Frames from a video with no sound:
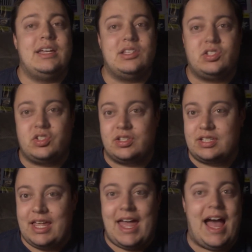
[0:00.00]
It's
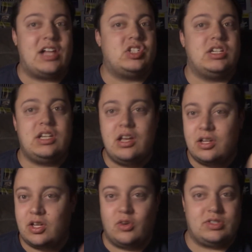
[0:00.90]
just catching
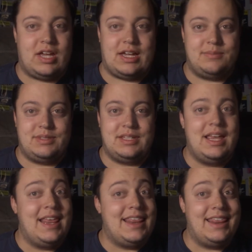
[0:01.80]
ghost types.
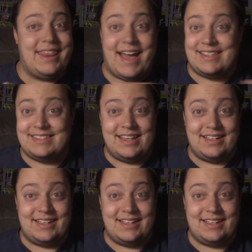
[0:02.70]
That's